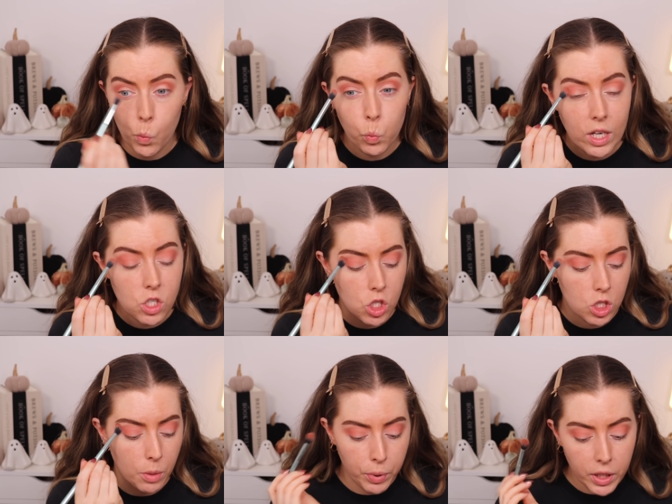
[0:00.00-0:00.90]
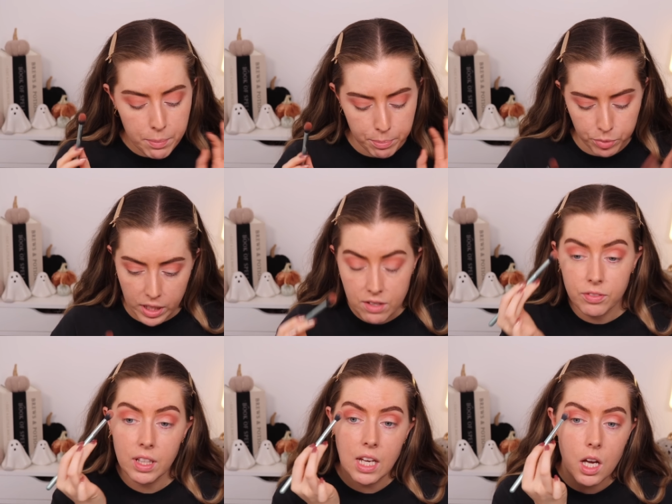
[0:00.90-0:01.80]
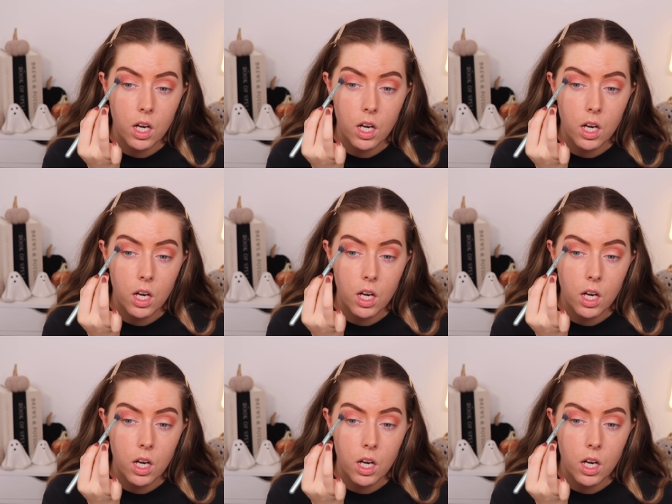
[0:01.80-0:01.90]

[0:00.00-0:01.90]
which, to put it briefly,